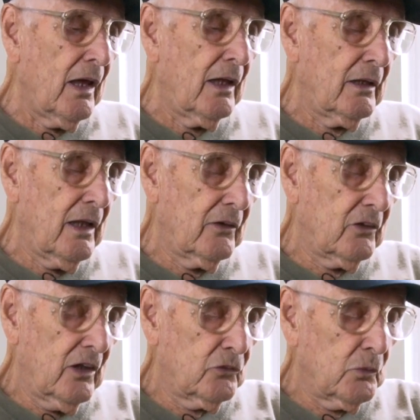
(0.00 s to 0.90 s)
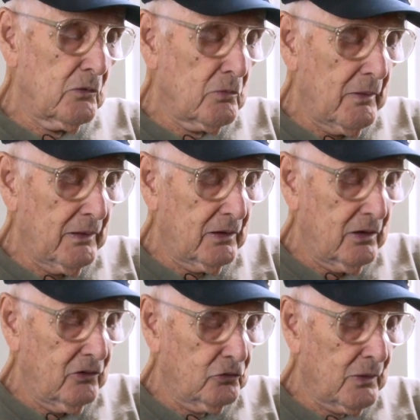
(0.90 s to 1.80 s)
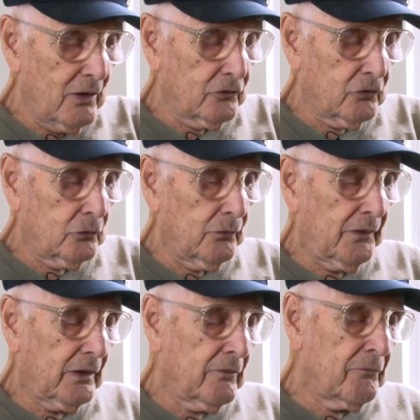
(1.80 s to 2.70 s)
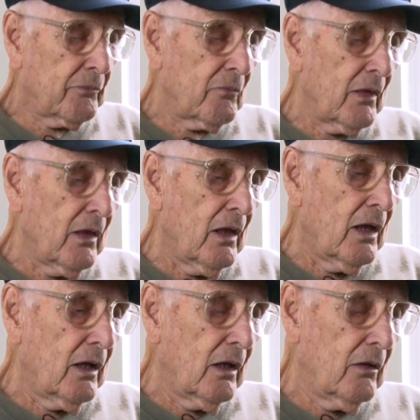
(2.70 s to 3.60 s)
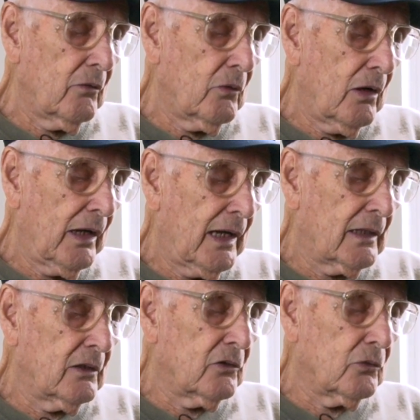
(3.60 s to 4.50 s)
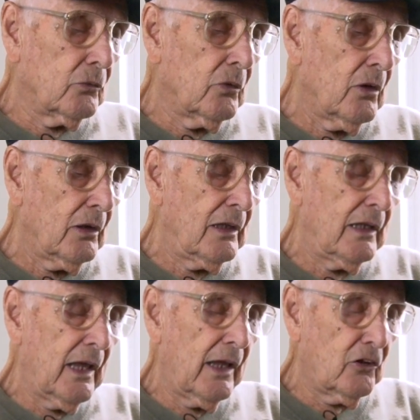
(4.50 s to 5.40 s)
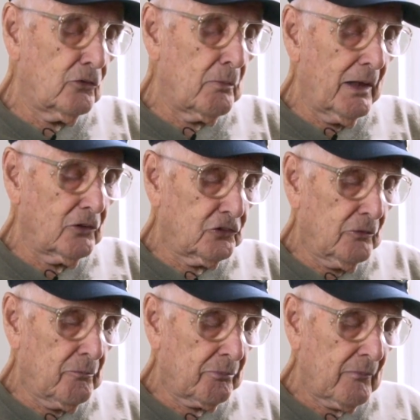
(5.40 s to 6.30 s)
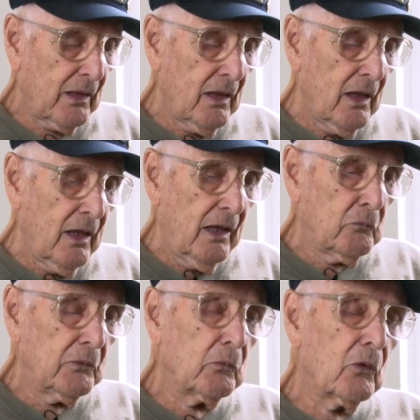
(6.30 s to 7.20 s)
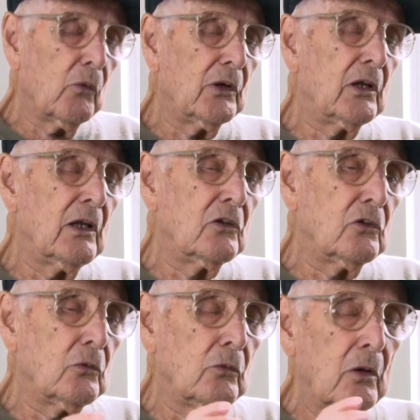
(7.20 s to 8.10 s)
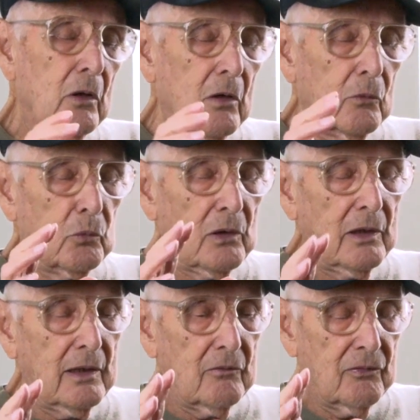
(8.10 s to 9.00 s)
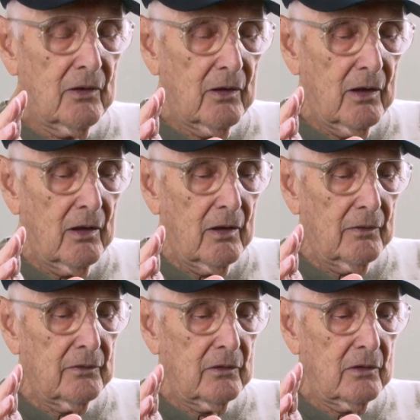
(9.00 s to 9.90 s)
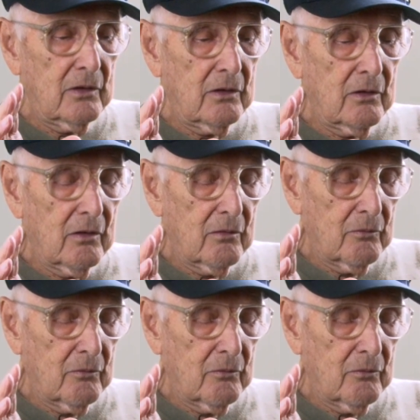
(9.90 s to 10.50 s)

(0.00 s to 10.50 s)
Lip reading: And as we were making these routes through there, I got into Liège, Belgium, and we were going in to relieve the